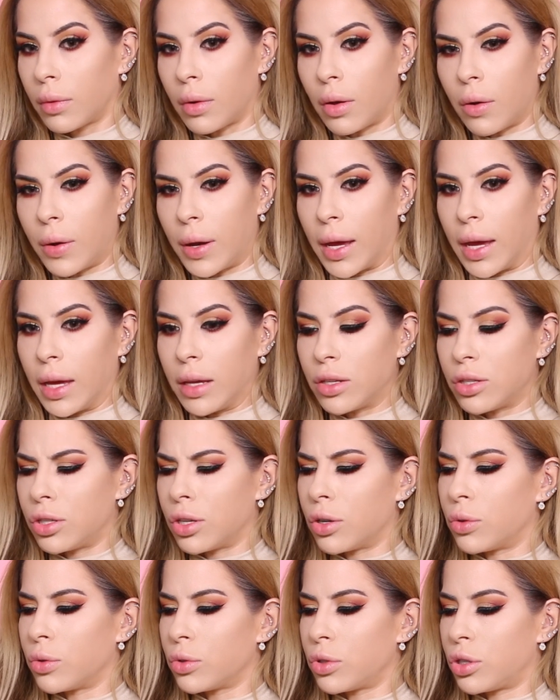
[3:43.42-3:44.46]
Okay,
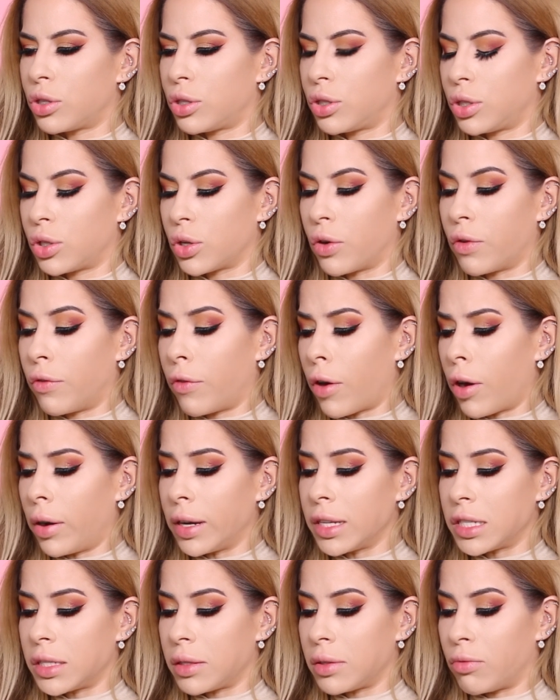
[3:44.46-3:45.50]
so far
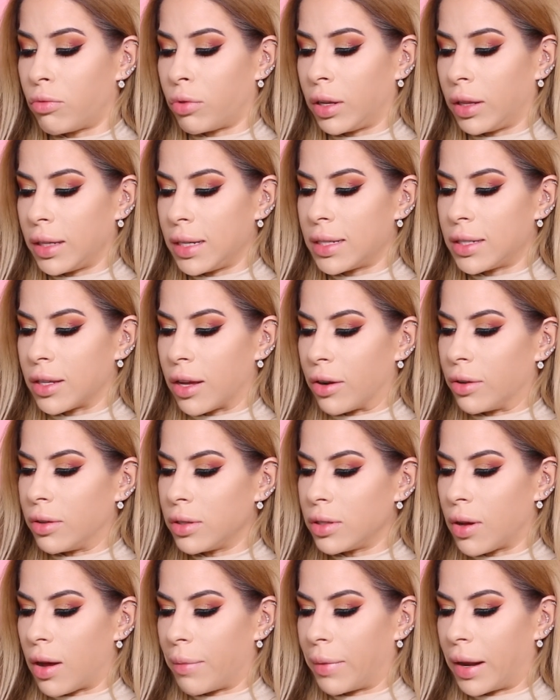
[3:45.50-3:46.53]
it's really subtle,
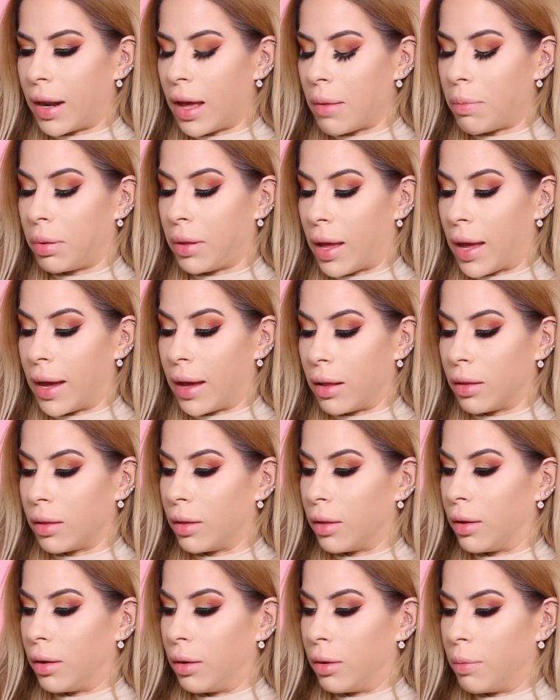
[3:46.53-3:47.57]
so I'm gonna apply a
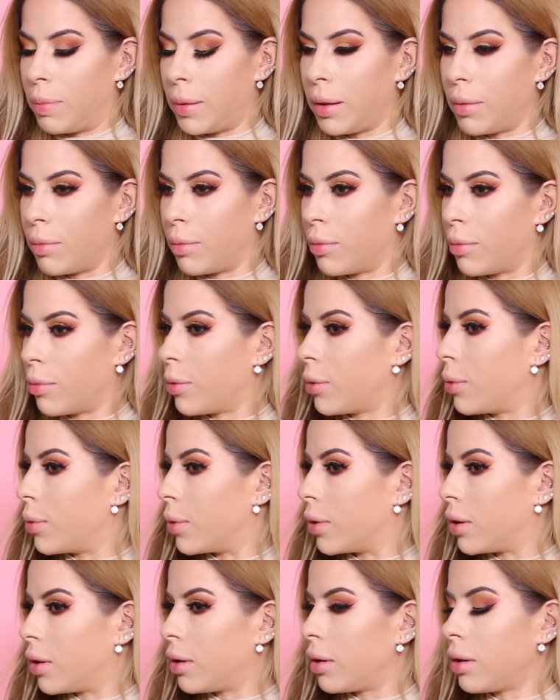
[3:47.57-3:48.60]
little bit
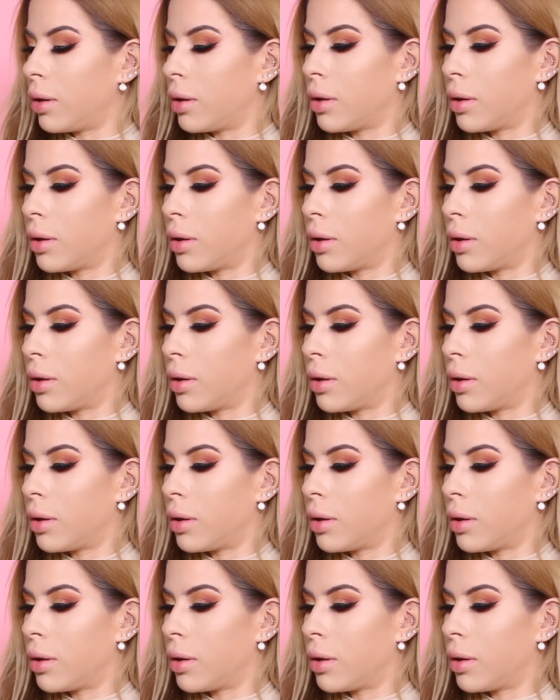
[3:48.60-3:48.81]
more.